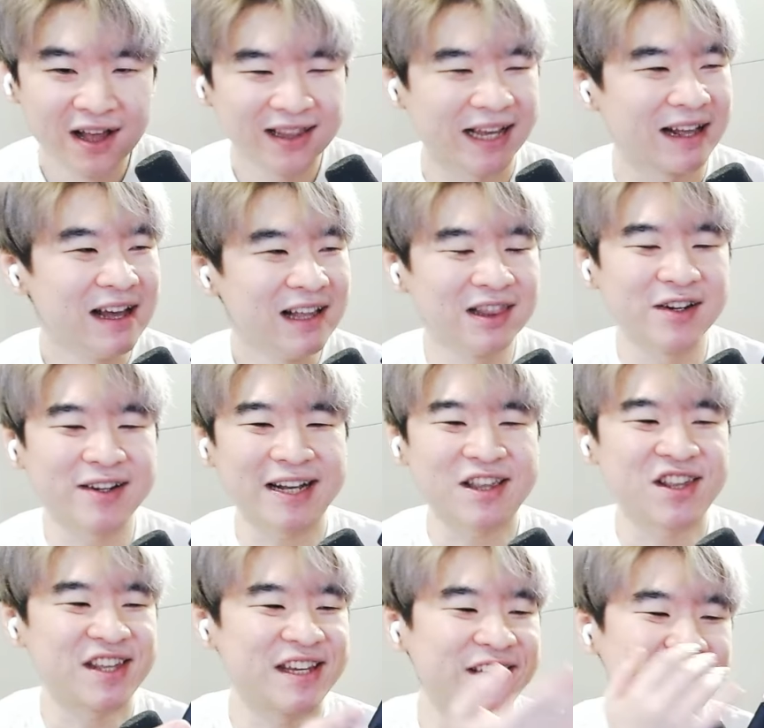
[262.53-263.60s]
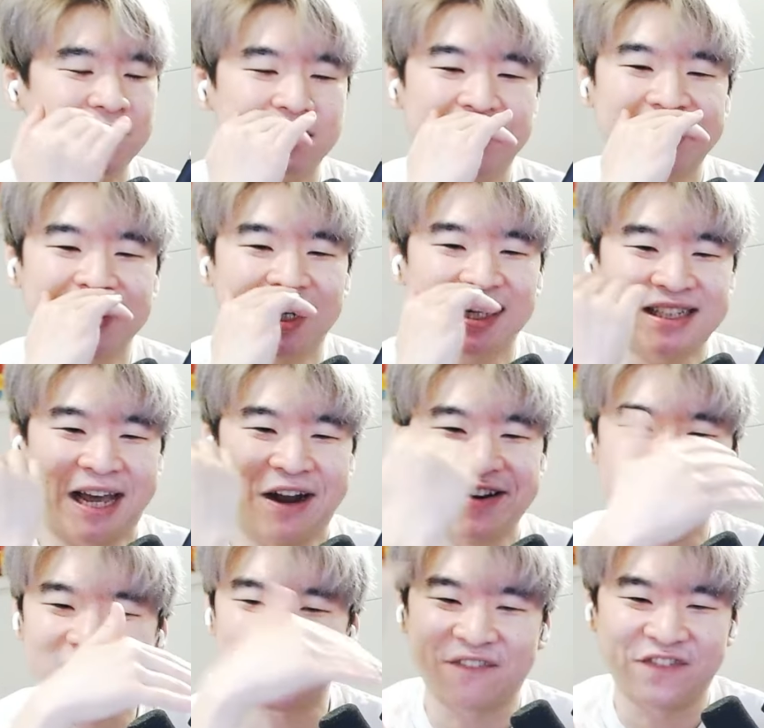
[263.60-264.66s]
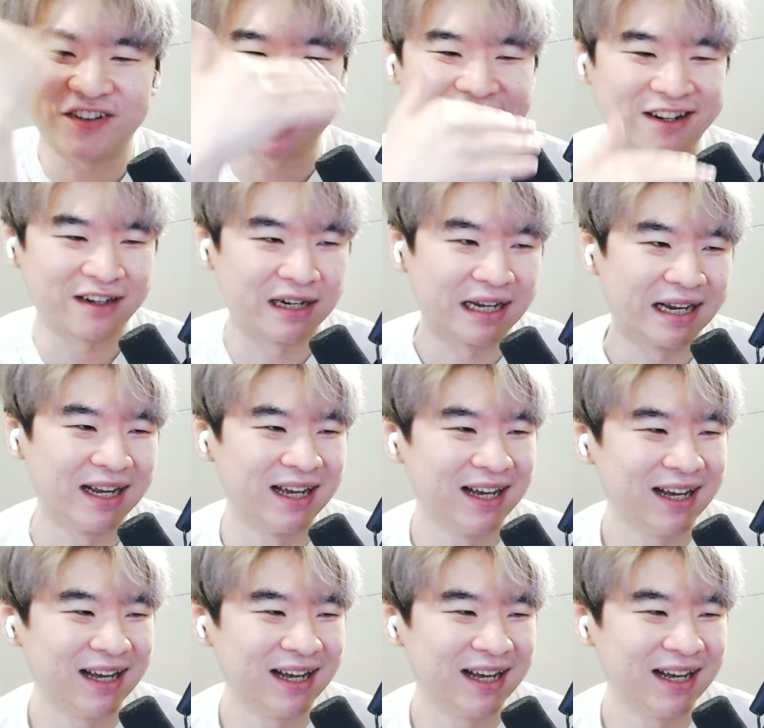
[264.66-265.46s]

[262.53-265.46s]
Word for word: Like, look at Shido and Westcott's hair just like fluttering.